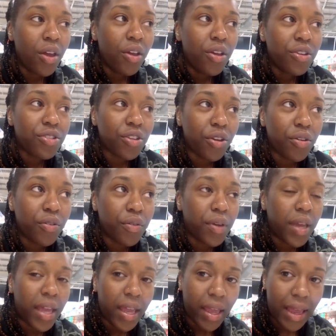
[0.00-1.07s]
So
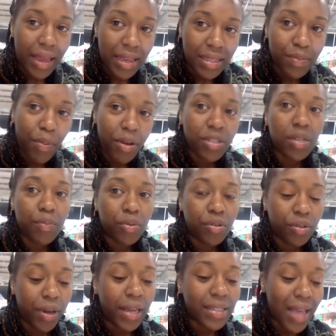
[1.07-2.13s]
it's possible,
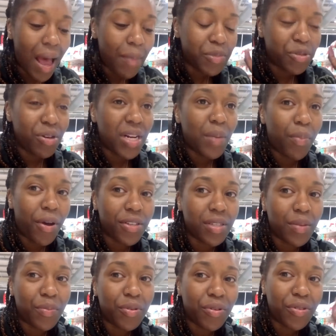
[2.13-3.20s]
it's absolutely
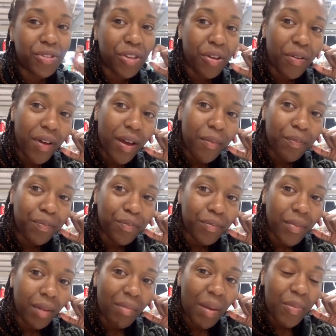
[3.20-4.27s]
possible. So
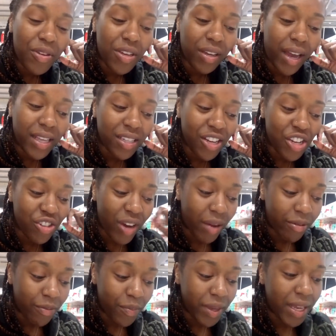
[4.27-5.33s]
maybe you guys can try
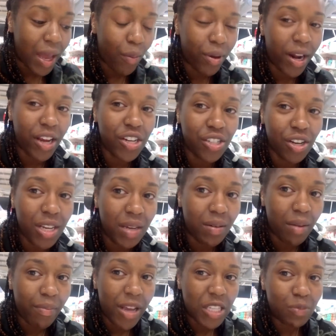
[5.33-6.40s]
with me, and when I show you what
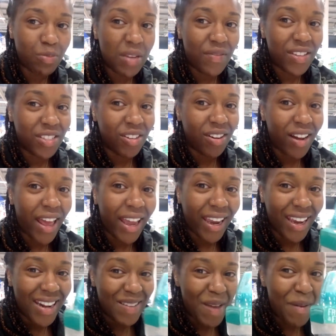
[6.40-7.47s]
my smoothies look like
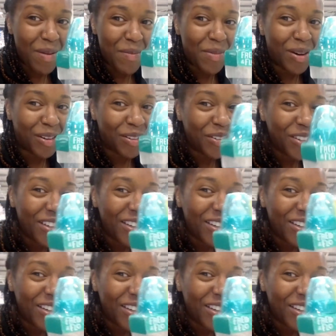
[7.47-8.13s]
in a baby bottle,